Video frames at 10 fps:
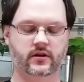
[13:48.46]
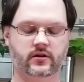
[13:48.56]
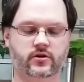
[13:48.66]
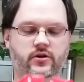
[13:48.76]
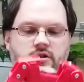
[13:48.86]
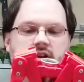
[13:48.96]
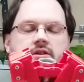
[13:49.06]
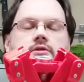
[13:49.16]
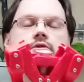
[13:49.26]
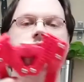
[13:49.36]
Good thing
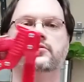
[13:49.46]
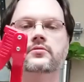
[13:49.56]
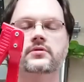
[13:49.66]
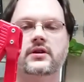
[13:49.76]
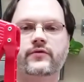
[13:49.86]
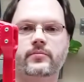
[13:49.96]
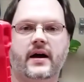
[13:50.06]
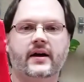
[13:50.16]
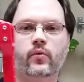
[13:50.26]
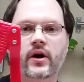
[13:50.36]
to do, if you're
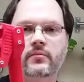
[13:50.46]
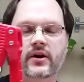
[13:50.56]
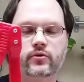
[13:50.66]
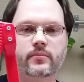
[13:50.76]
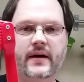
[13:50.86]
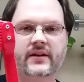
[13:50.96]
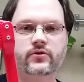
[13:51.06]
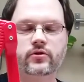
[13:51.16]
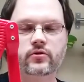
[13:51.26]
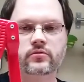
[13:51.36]
buying one, might as well buy
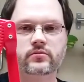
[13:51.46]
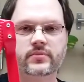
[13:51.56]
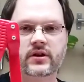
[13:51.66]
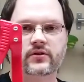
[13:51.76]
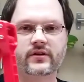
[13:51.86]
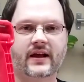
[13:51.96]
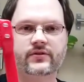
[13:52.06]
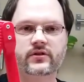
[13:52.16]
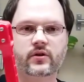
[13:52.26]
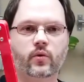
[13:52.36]
2, because the
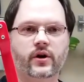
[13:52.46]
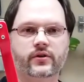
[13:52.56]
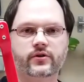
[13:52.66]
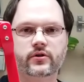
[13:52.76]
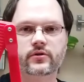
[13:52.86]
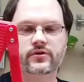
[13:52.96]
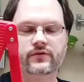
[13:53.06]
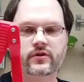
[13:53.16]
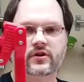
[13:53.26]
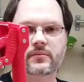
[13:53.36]
last thing you want to do is,
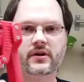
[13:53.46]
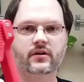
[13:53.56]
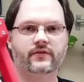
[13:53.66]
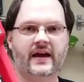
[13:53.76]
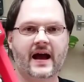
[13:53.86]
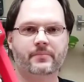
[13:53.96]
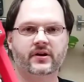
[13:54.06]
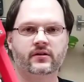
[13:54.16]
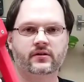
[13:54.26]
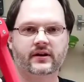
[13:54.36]
if you're in the middle of a
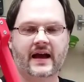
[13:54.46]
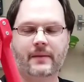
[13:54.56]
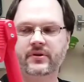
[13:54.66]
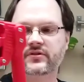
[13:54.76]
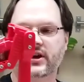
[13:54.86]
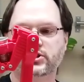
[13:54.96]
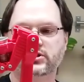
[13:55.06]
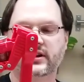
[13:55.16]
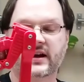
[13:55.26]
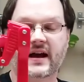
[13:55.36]
capping
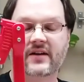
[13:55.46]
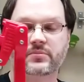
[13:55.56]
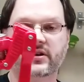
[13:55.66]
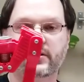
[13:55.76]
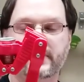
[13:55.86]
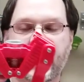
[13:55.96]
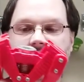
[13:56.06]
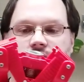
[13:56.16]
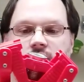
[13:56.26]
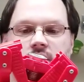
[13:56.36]
session like I have been in the
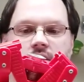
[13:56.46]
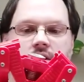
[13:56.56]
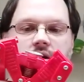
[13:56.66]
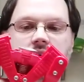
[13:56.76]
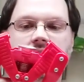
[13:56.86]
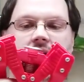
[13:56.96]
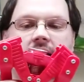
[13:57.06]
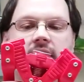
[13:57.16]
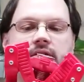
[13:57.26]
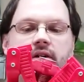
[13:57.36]
past,
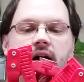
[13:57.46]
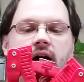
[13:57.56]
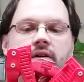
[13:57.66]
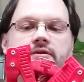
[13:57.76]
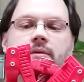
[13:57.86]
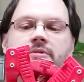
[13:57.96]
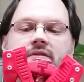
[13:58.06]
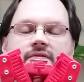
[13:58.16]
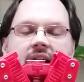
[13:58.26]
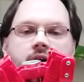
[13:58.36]
and
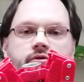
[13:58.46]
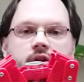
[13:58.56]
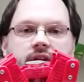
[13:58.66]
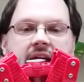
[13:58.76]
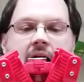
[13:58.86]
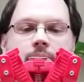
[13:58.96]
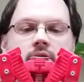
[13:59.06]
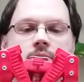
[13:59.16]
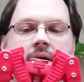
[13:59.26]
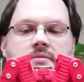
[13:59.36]
something fails on the
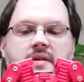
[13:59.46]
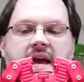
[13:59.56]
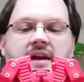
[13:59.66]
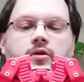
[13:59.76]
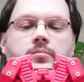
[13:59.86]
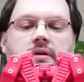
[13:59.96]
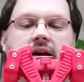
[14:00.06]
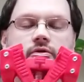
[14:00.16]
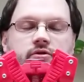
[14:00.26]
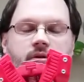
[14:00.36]
capper, maybe the handle
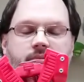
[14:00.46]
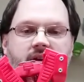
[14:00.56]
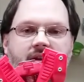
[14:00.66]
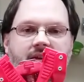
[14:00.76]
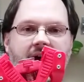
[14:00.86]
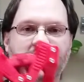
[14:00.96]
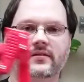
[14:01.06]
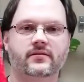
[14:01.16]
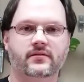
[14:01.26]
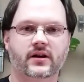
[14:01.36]
breaks or something like
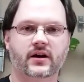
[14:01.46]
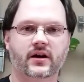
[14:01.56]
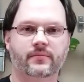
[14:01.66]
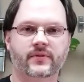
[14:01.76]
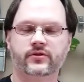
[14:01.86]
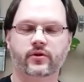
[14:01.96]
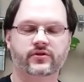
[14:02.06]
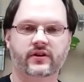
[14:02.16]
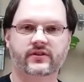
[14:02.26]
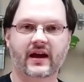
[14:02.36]
that, it's
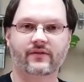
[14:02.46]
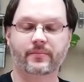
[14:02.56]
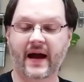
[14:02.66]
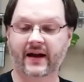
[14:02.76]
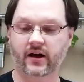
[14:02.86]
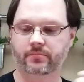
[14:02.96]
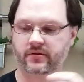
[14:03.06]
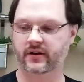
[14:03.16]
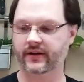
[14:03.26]
always nice to have a backup.